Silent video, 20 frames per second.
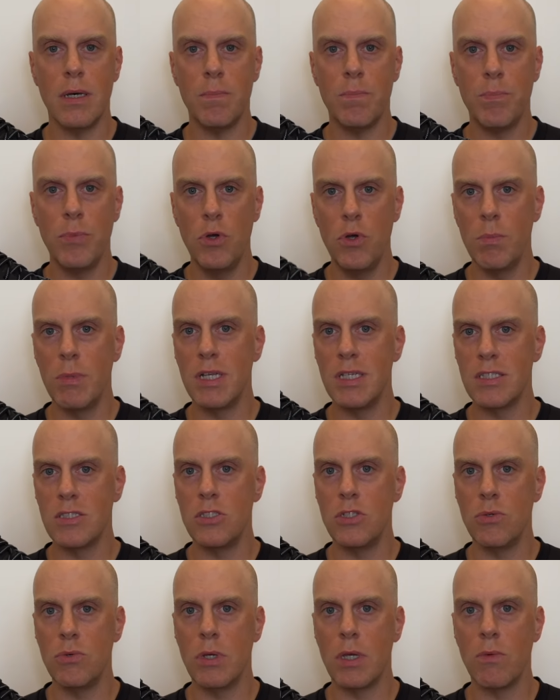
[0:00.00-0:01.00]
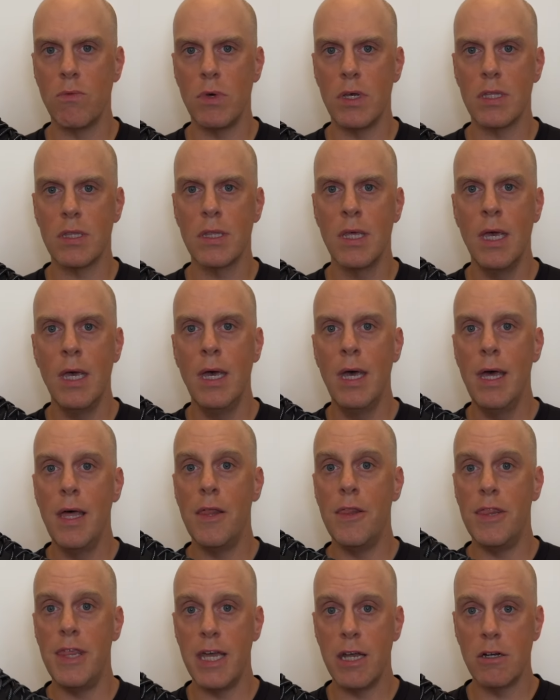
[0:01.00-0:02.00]
Puma is doing with
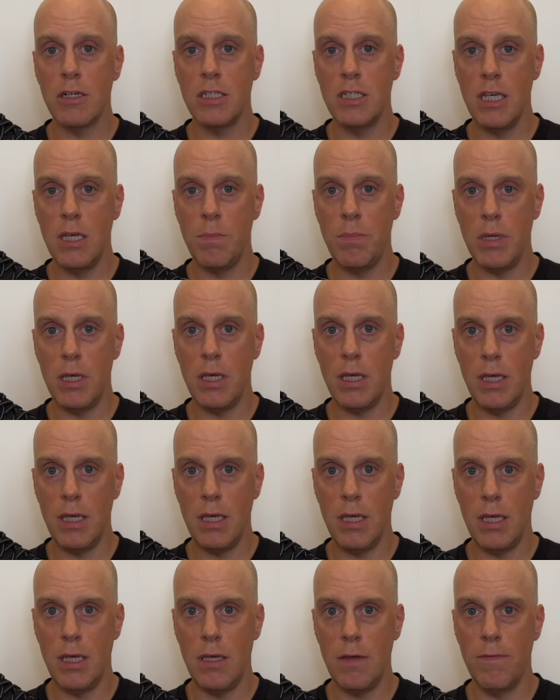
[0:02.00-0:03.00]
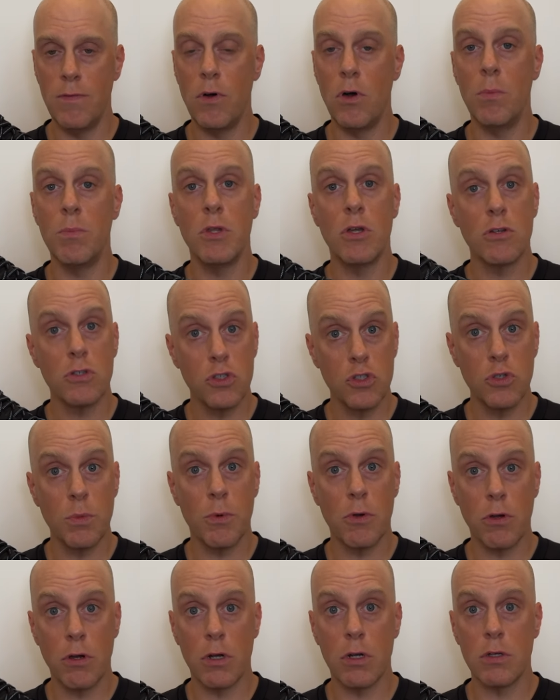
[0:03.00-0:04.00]
their TPEE foam, their
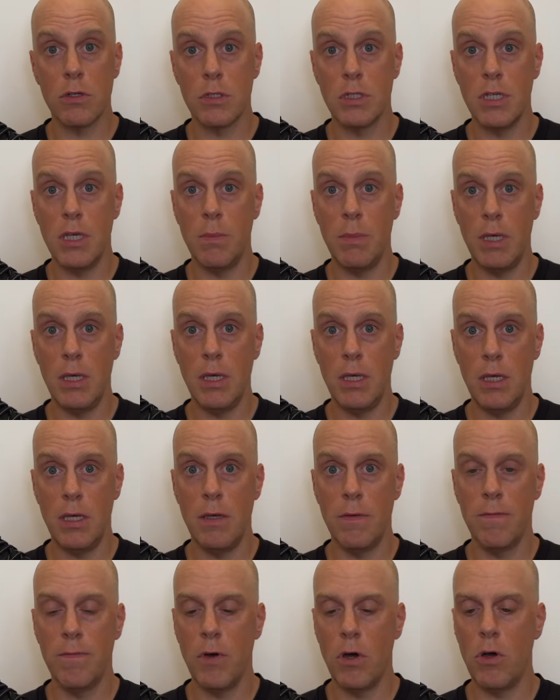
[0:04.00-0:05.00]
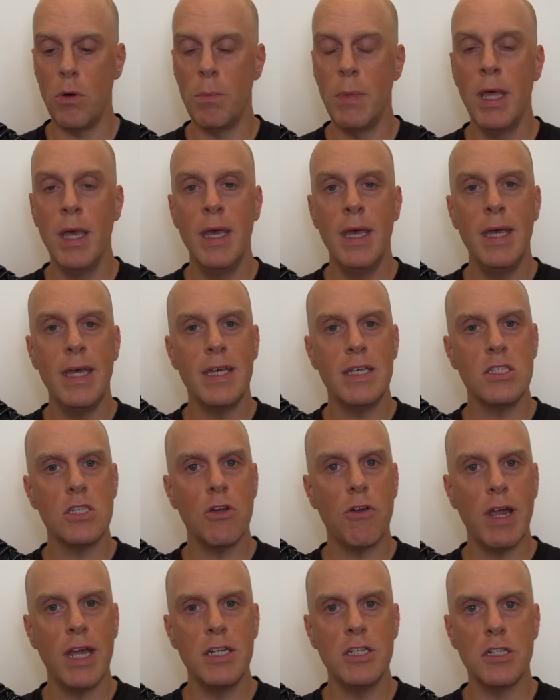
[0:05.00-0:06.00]
supercritical TPEE foam, is
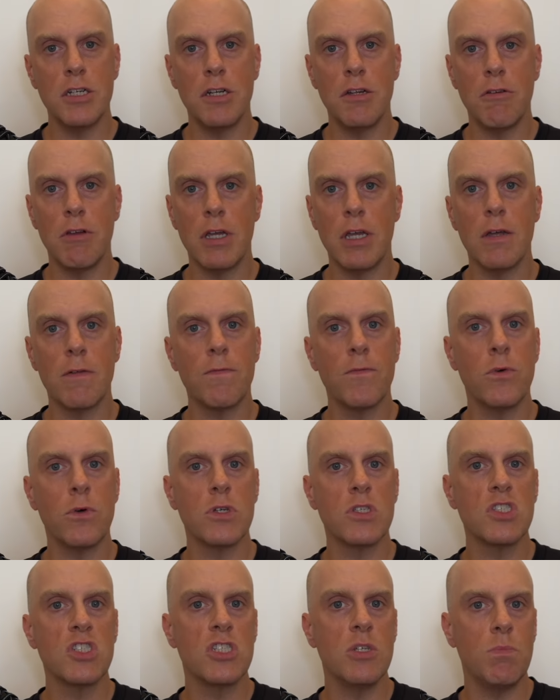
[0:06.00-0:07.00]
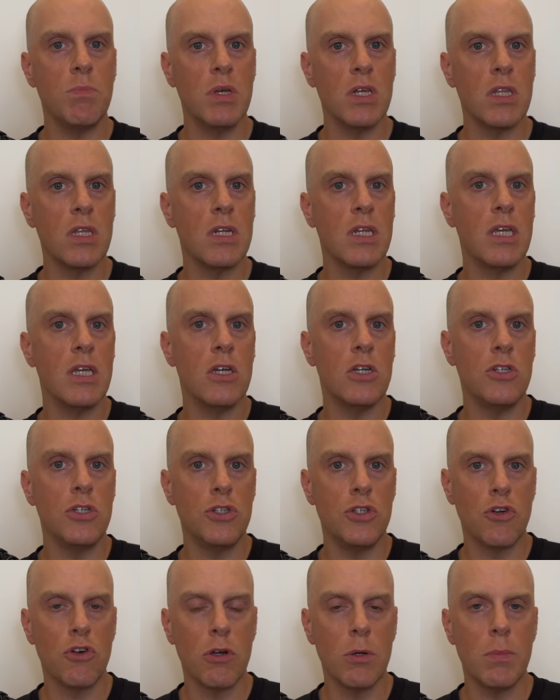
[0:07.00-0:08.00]
they're engineering it for stability and
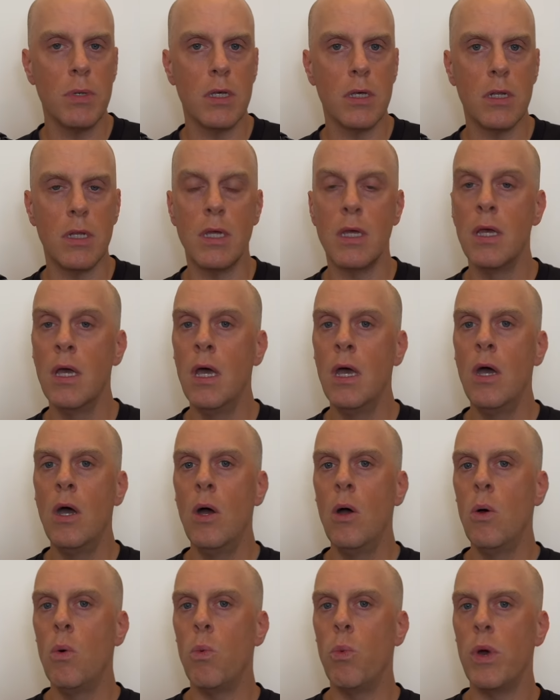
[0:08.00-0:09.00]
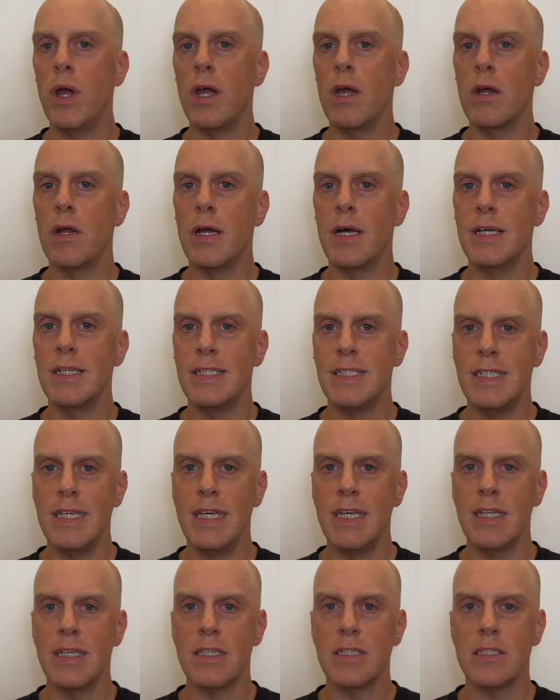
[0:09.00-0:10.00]
durability, where
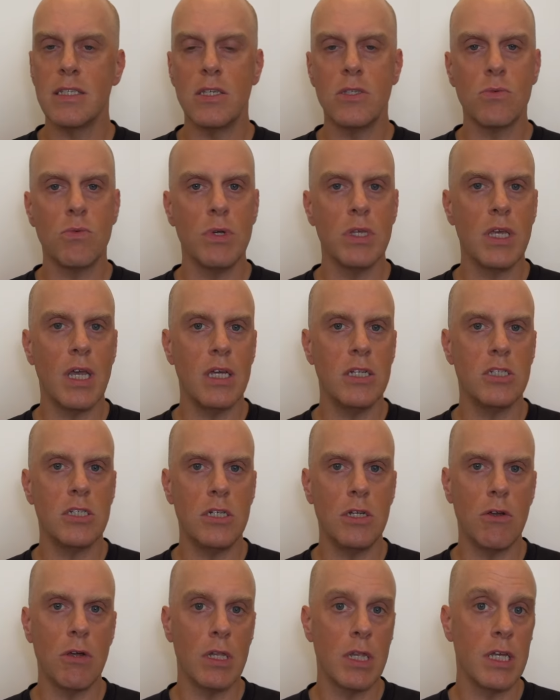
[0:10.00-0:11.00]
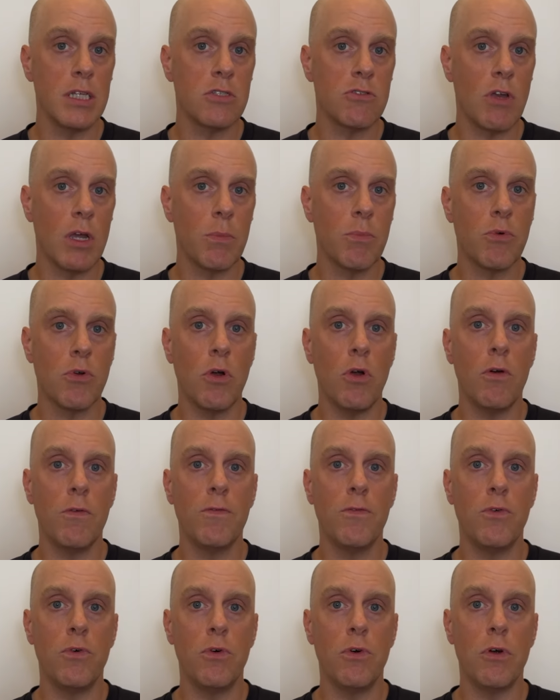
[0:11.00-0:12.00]
Adidas is really engineering Lightstrike Pro
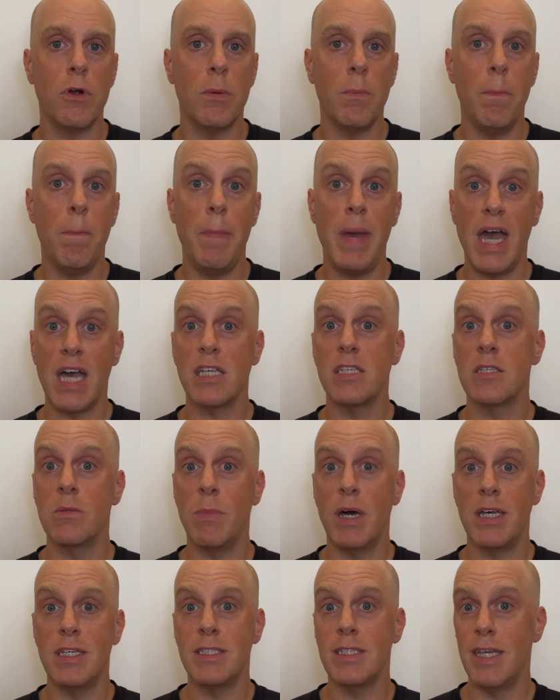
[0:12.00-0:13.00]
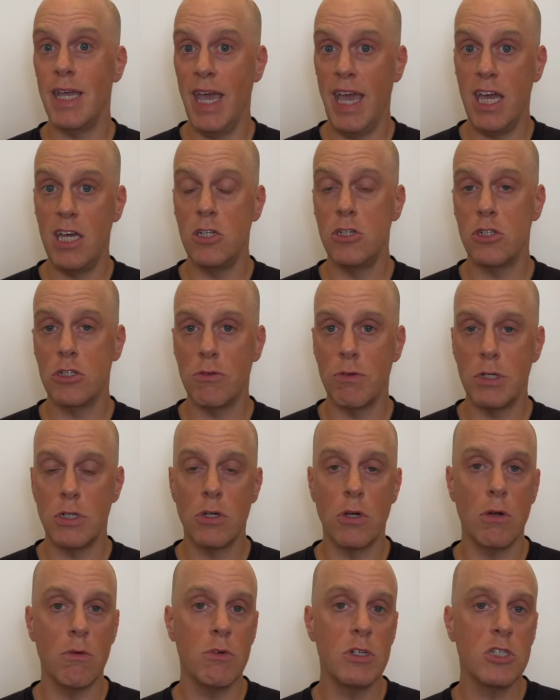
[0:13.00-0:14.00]
for maximizing energy
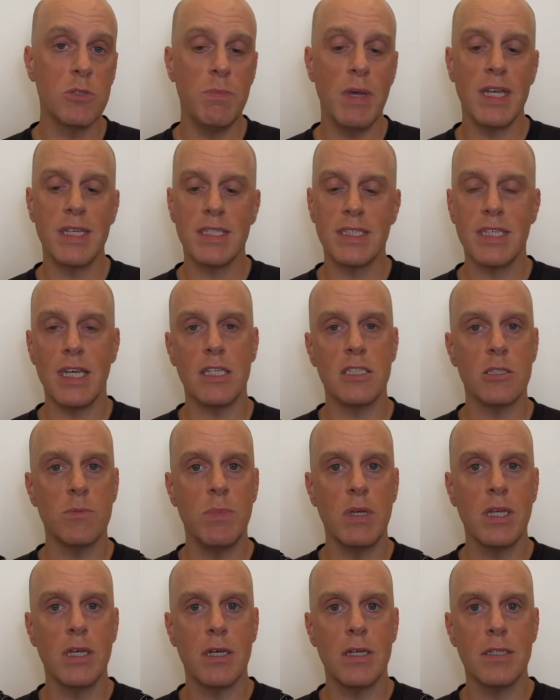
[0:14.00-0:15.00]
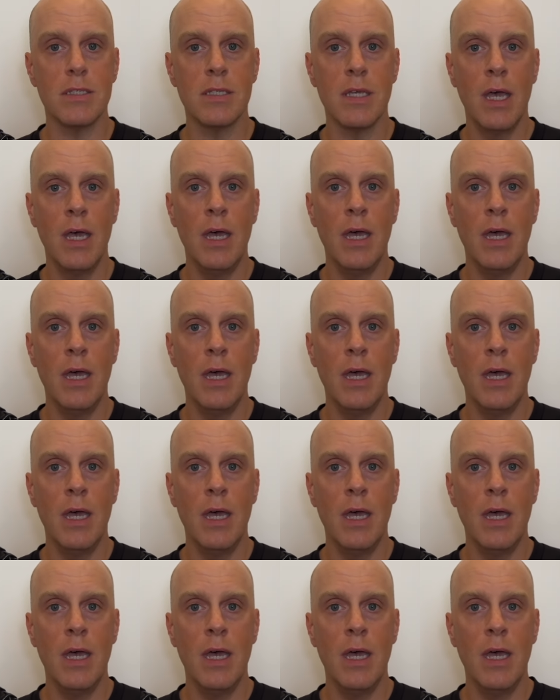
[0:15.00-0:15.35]
return, which makes sense because